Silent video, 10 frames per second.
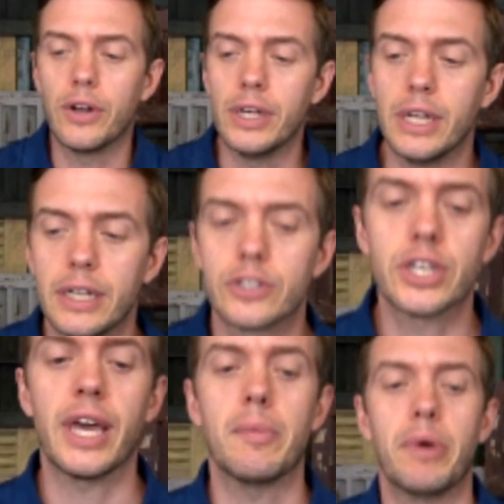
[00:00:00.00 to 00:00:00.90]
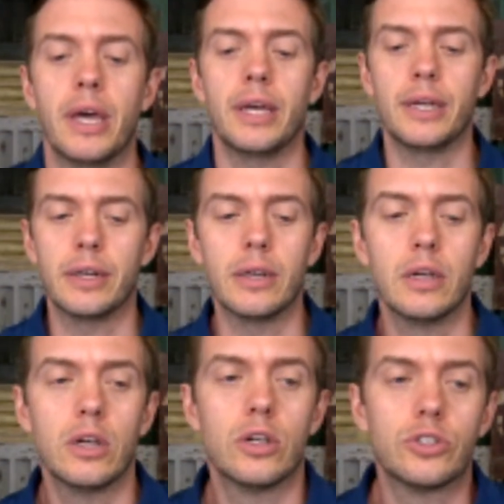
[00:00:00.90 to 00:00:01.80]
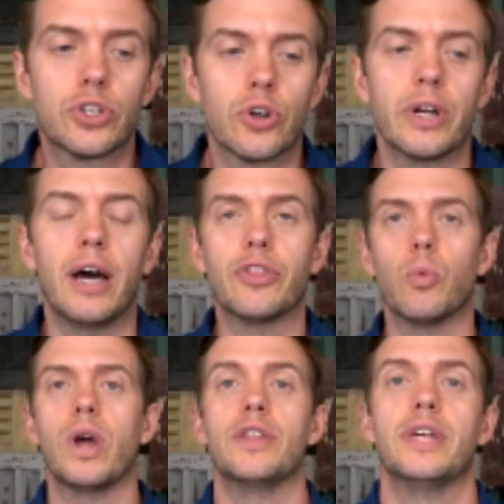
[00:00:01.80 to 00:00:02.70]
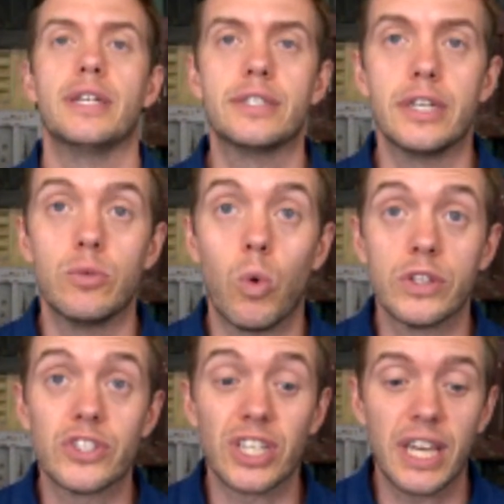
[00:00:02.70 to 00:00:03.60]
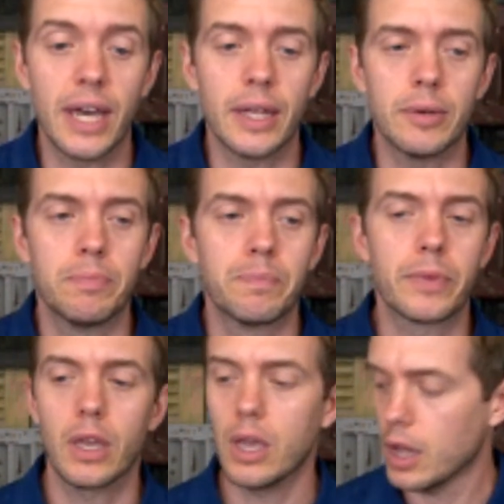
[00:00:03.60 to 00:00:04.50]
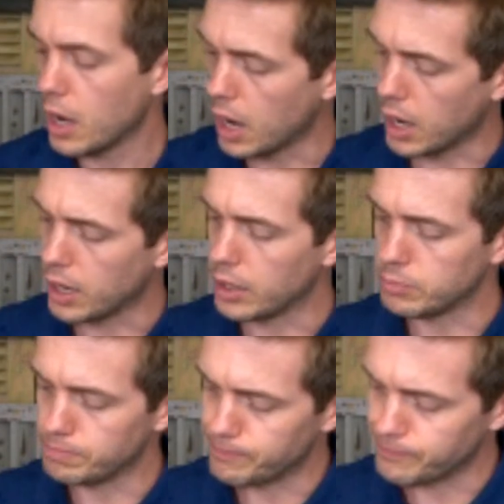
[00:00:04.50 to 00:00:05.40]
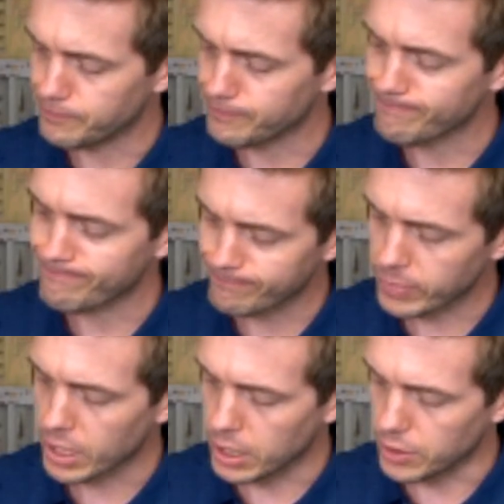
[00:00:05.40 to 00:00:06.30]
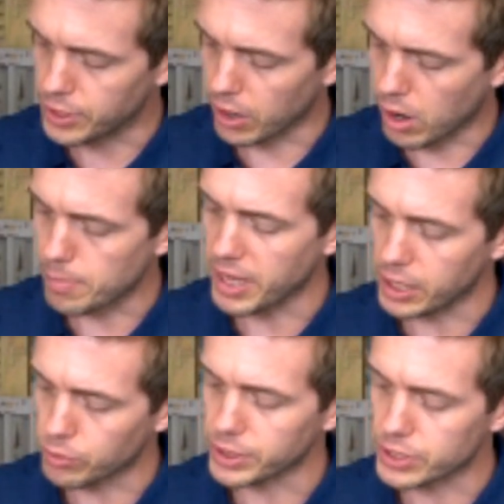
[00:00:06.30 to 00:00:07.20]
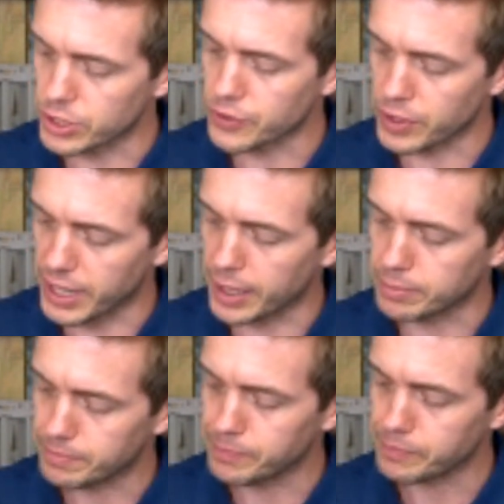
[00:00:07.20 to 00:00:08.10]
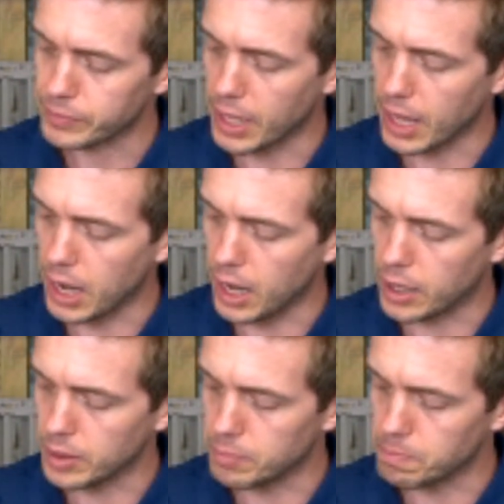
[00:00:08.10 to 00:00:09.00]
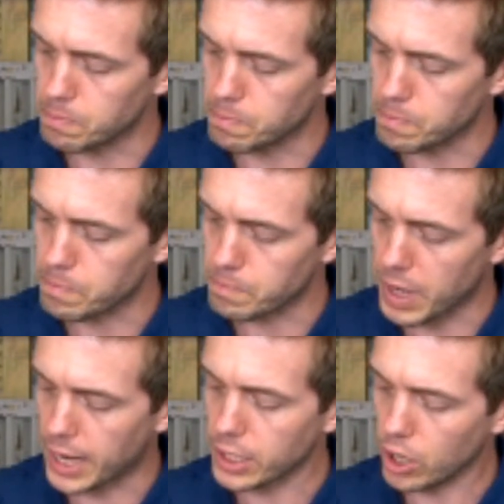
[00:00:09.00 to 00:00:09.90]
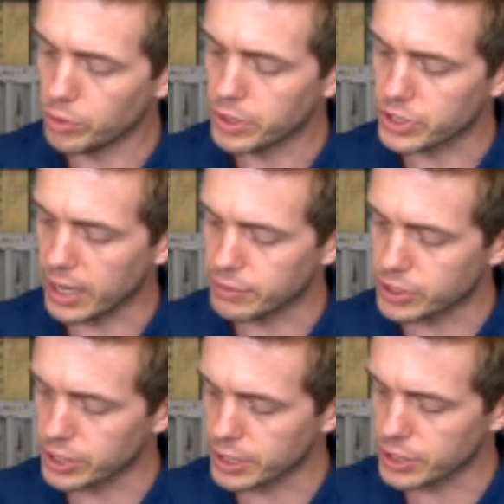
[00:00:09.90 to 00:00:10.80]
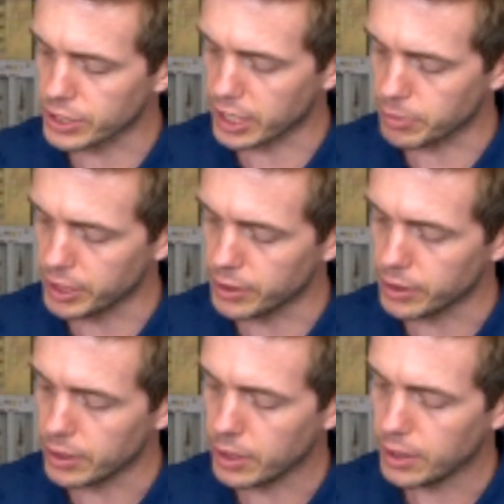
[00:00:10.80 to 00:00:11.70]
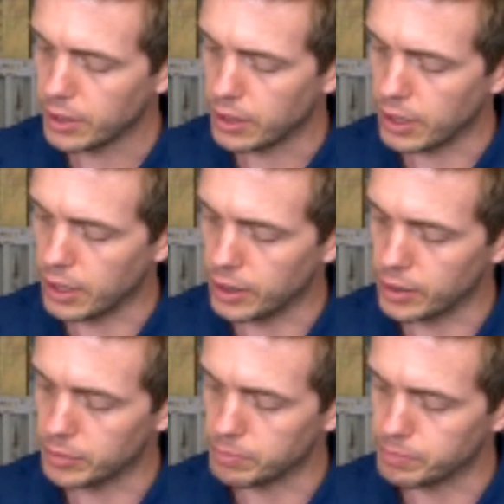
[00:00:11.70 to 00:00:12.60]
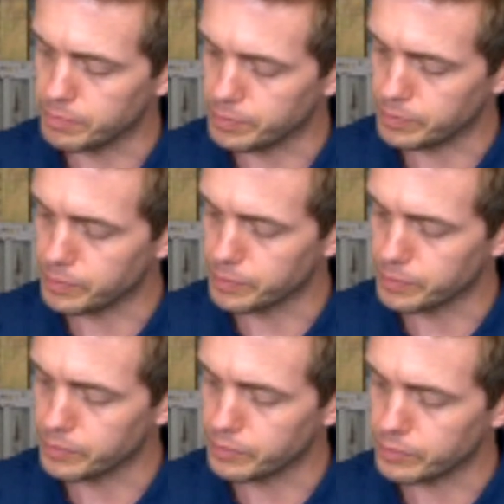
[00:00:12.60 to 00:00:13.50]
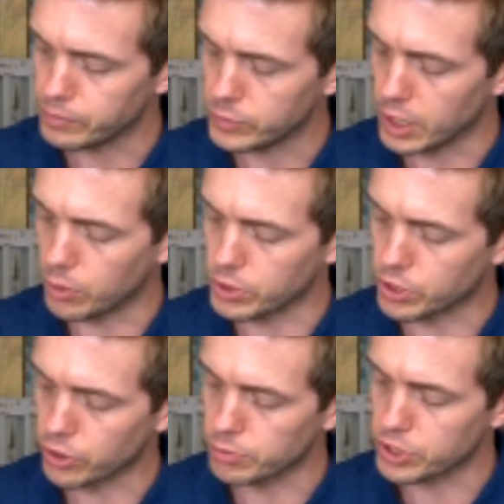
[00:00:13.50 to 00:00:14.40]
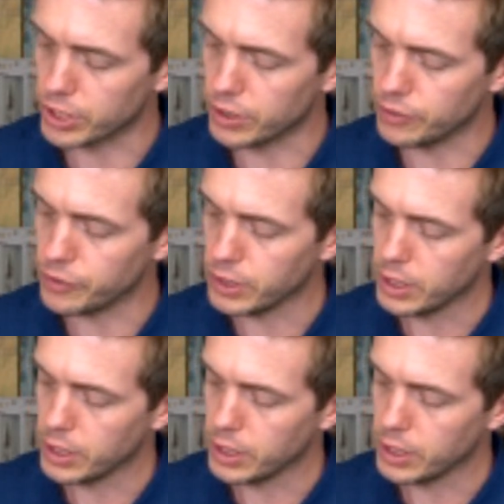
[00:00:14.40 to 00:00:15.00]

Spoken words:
did Nina's campaign turn out the way that it did once again? There are many reasons for that. I know there's obviously a sentiment, in terms of